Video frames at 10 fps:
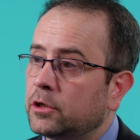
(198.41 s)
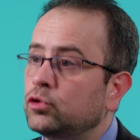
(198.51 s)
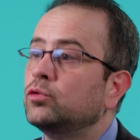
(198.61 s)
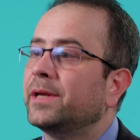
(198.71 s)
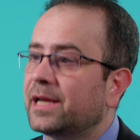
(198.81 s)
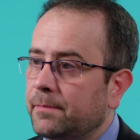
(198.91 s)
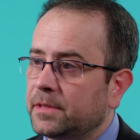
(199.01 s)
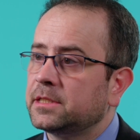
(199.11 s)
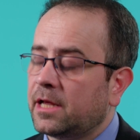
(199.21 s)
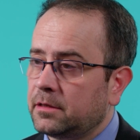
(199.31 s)
should become
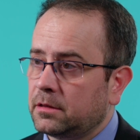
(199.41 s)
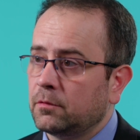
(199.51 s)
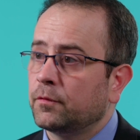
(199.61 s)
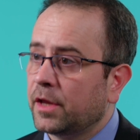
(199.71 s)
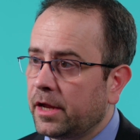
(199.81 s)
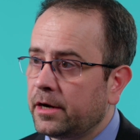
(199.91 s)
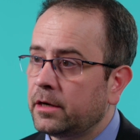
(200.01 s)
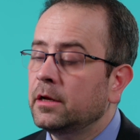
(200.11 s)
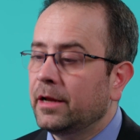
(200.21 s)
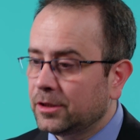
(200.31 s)
the standard of care